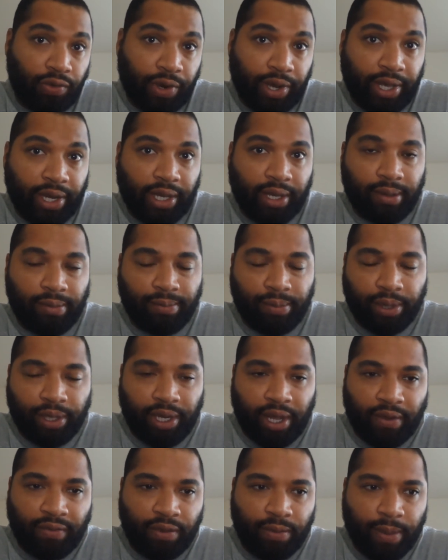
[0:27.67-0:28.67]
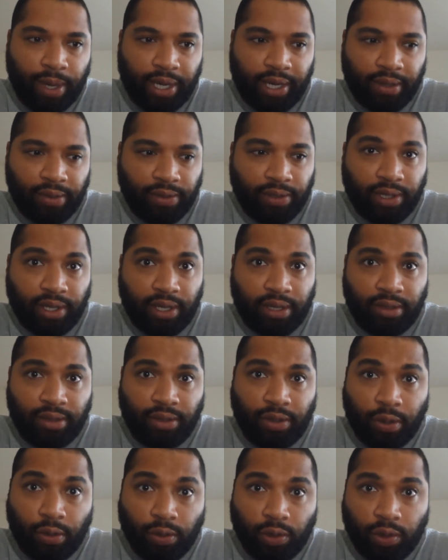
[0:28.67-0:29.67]
it, but everybody else said
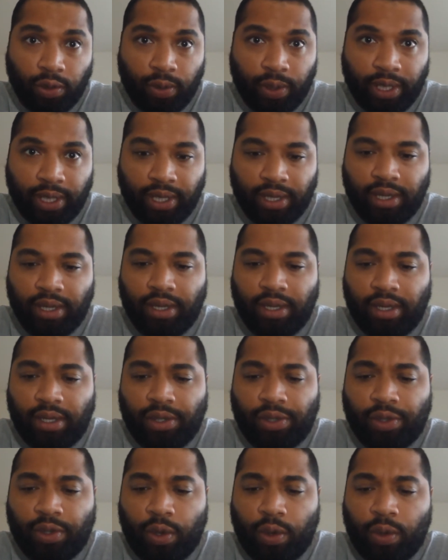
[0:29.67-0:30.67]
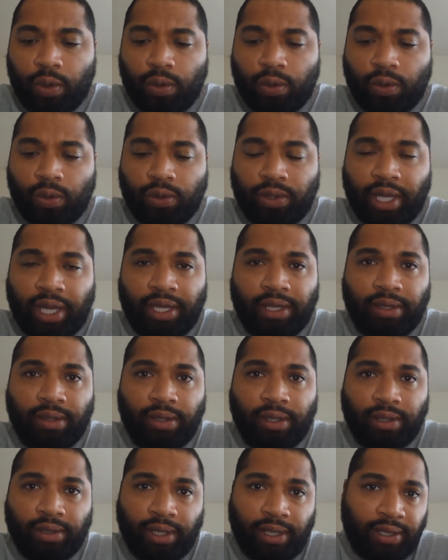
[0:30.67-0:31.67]
no to it. So they
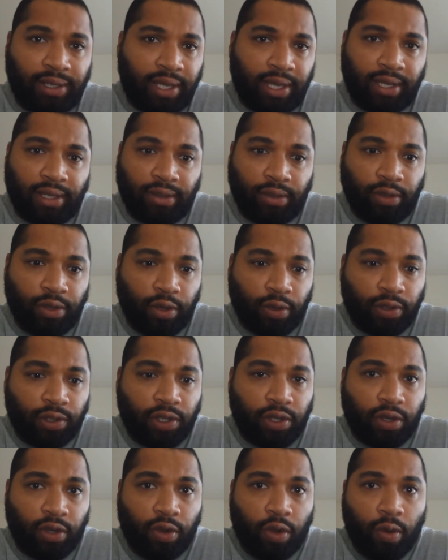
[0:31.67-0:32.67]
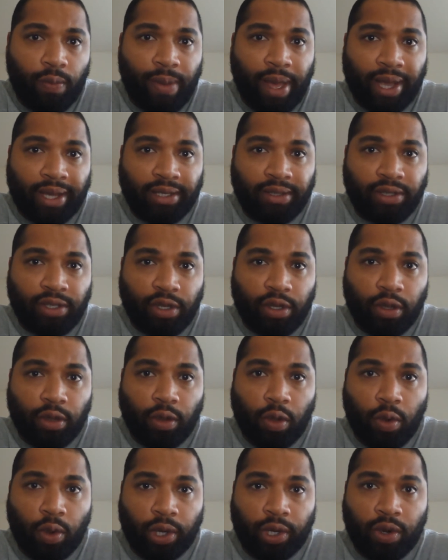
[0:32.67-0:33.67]
said, it's going to go back into the
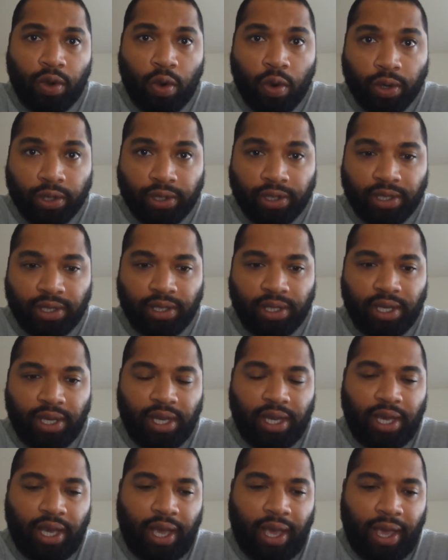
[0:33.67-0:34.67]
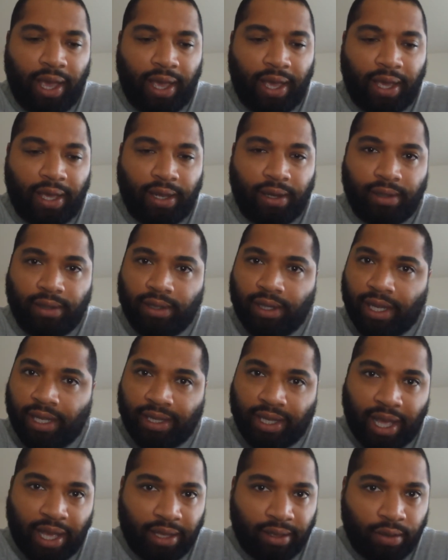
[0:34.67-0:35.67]
lower courts and let
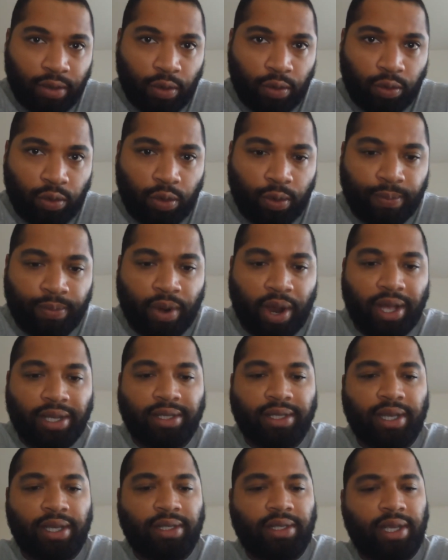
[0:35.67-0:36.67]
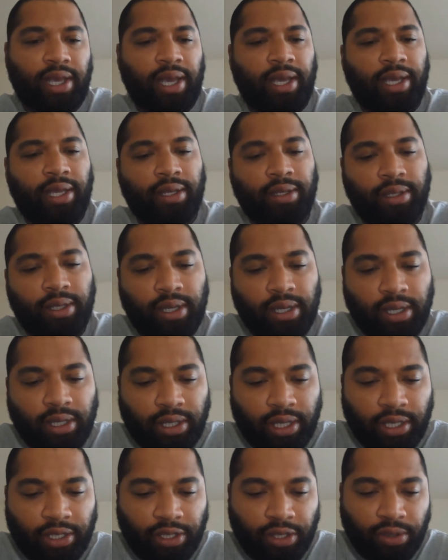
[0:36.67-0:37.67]
that go through the process, and
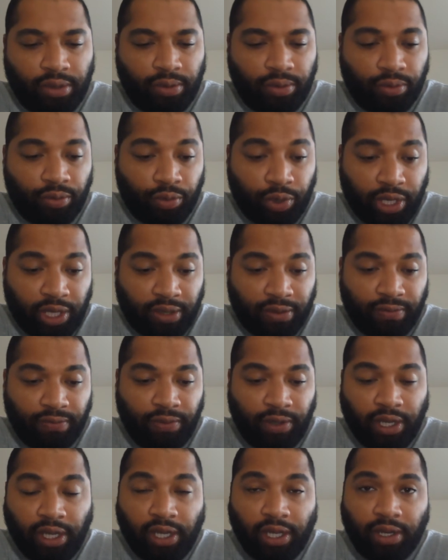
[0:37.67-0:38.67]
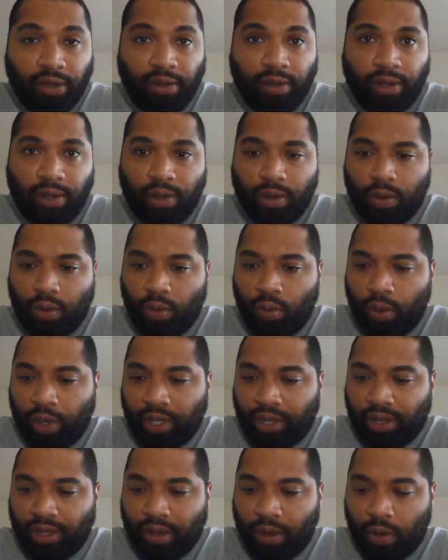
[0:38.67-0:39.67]
they should reconvene
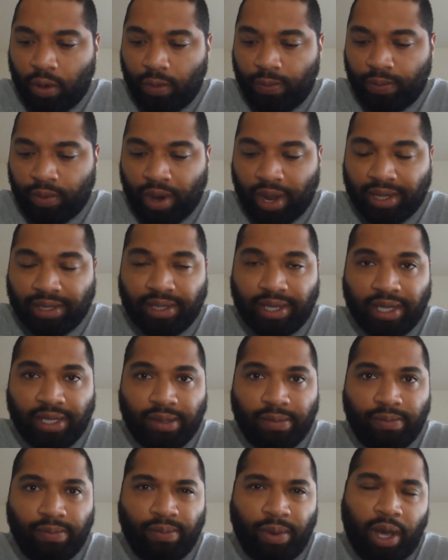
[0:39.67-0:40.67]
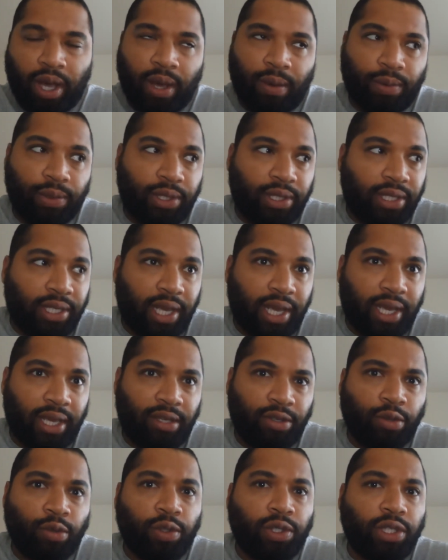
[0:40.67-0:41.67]
with the whole process. I would say
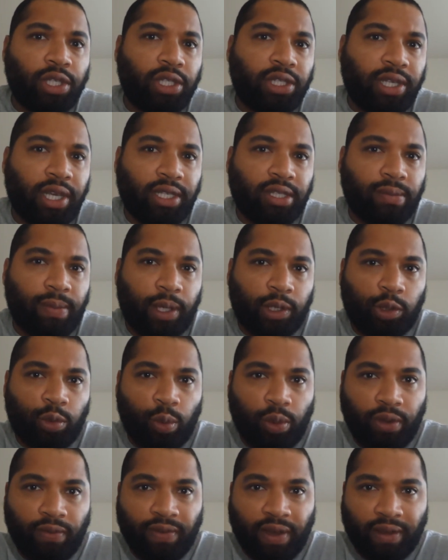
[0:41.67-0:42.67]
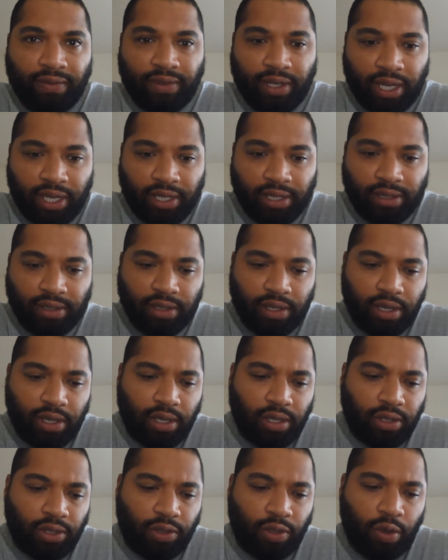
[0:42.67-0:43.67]
usually it takes about 25 days,
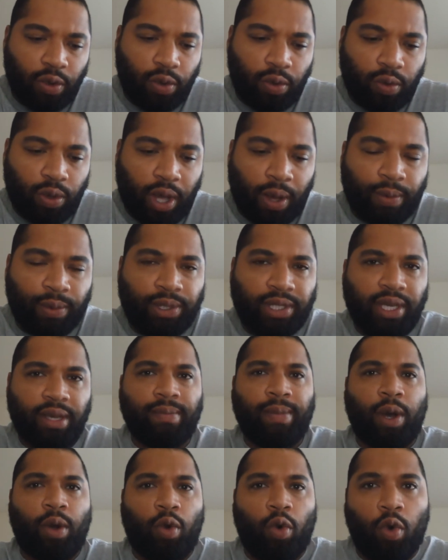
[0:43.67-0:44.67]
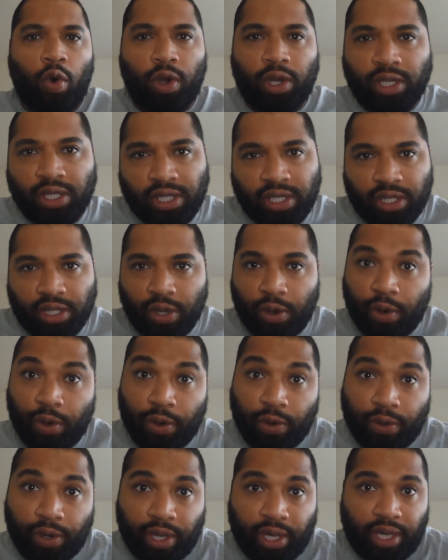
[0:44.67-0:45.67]
so I would say about August
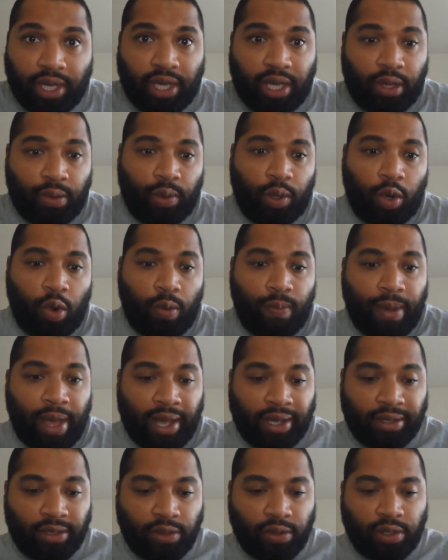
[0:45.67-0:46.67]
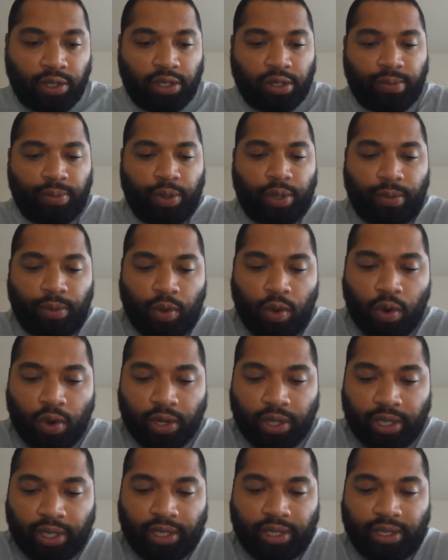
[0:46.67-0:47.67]
3rd it will go back to the Supreme Court
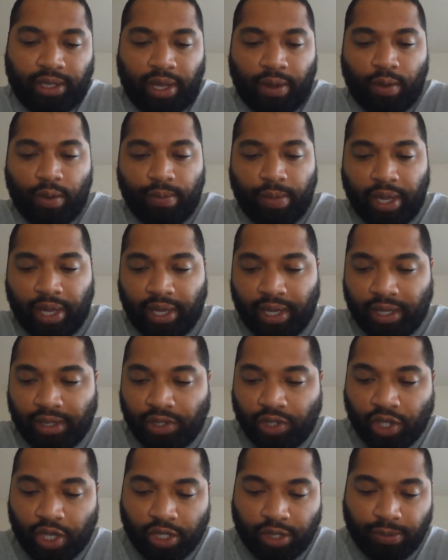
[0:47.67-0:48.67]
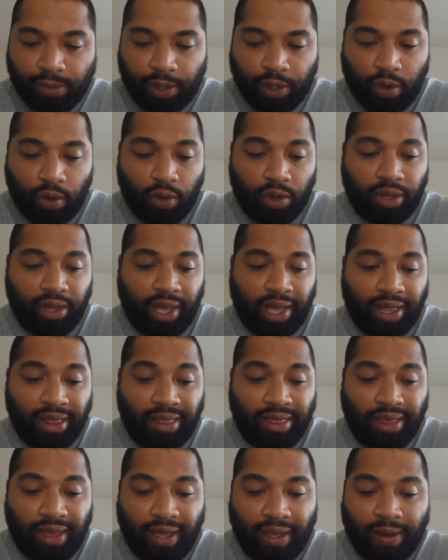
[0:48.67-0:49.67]
and they will make a judgment on that
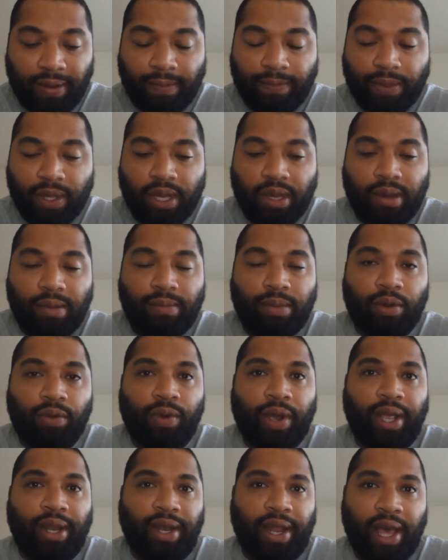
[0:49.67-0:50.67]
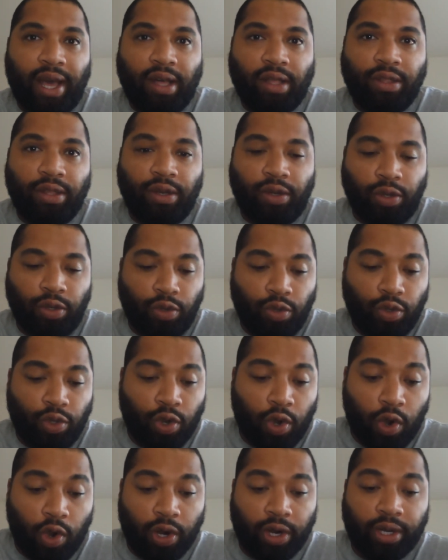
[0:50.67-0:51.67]
then. But right now the New
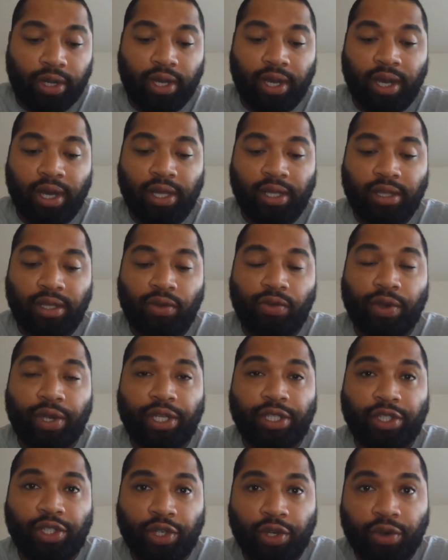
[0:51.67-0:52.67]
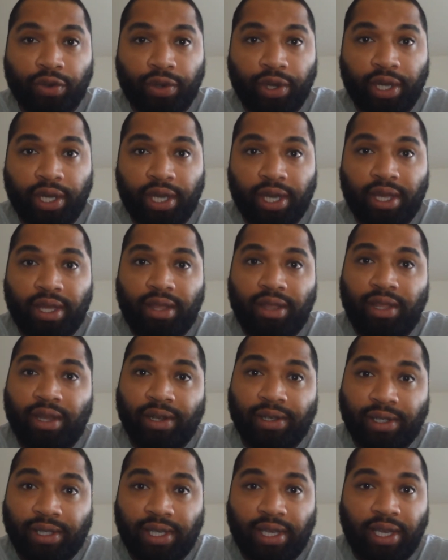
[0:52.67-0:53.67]
York the grand jury, they're
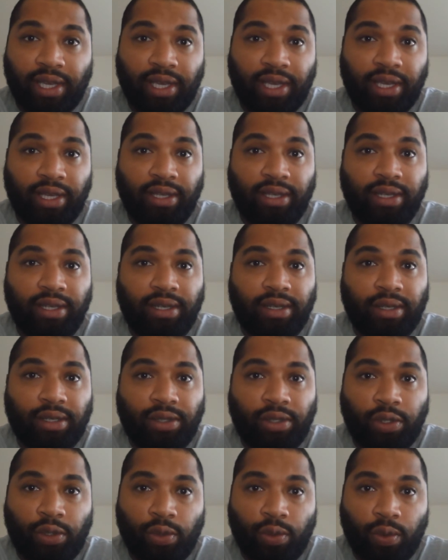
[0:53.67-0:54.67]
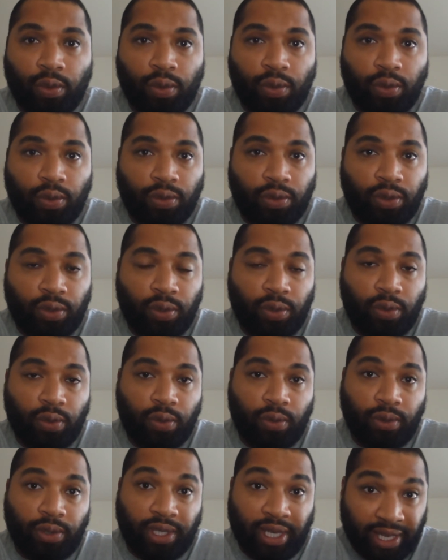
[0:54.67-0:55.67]
seeking
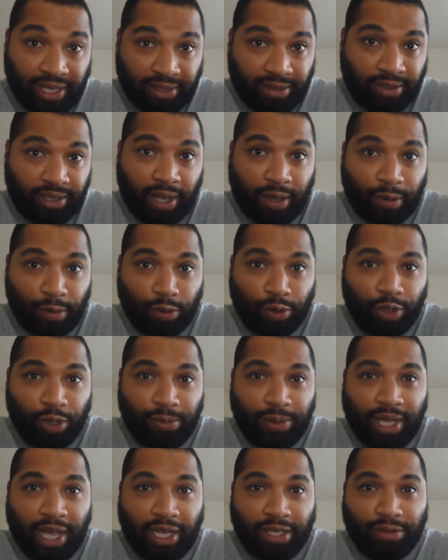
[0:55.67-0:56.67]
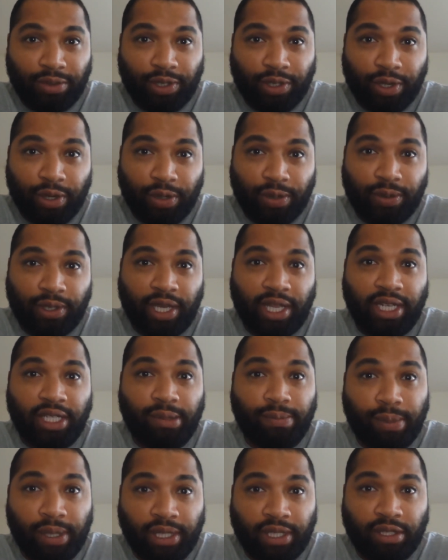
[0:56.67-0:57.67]
to get Donald Trump's tax returns and his
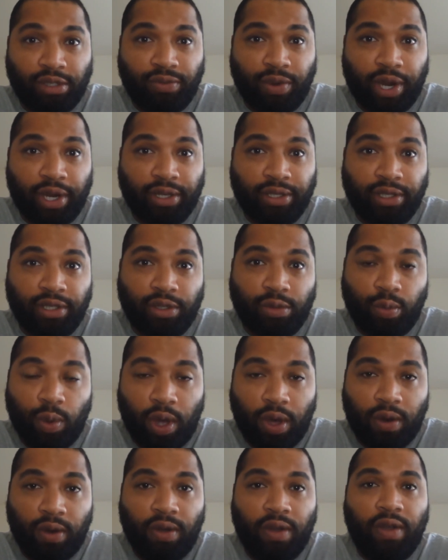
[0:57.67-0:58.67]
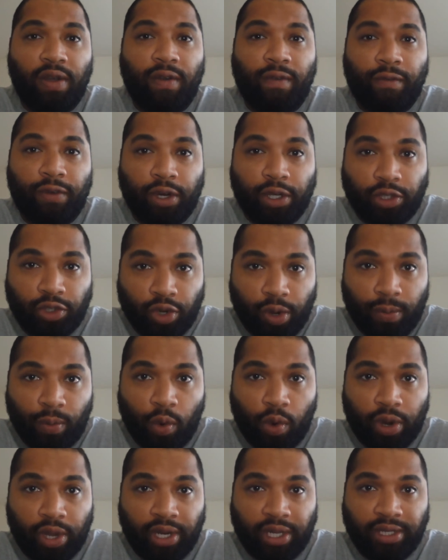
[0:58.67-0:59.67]
business records as well for the Trump
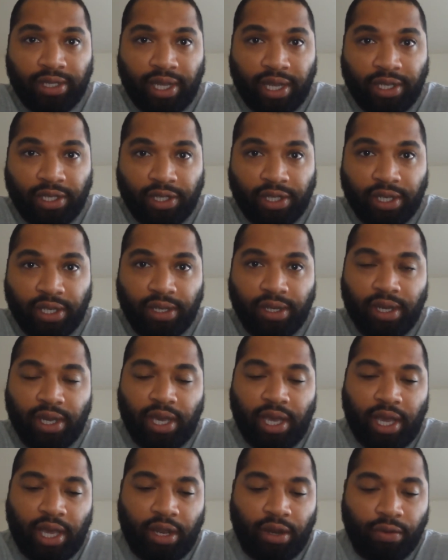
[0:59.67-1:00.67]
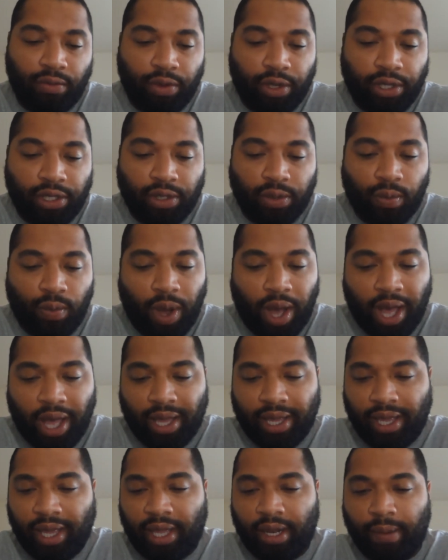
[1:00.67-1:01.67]
organization. And the reason
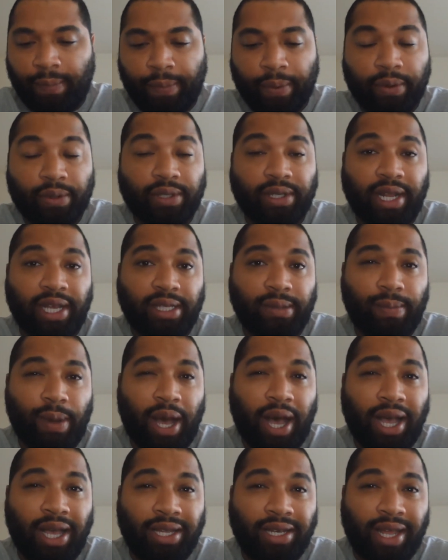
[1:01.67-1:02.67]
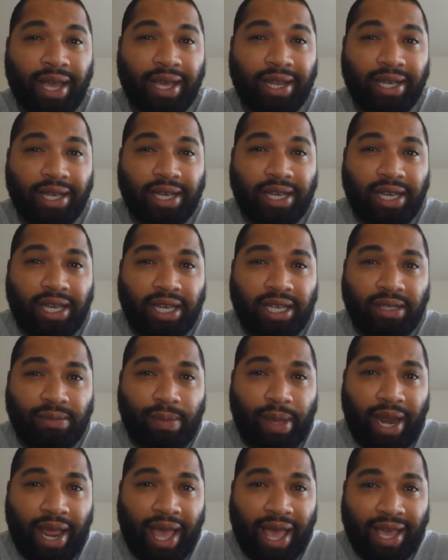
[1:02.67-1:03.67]
why, and the person that's behind that, is
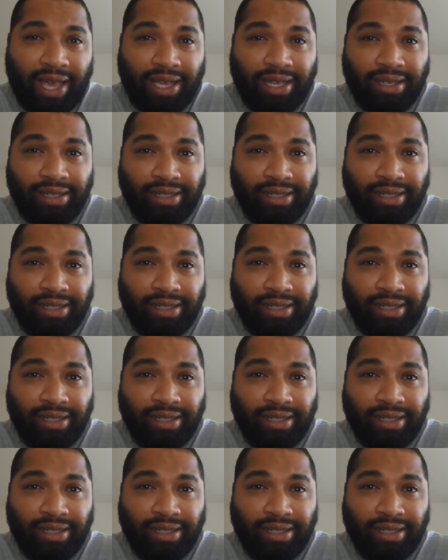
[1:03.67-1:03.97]
Manhattan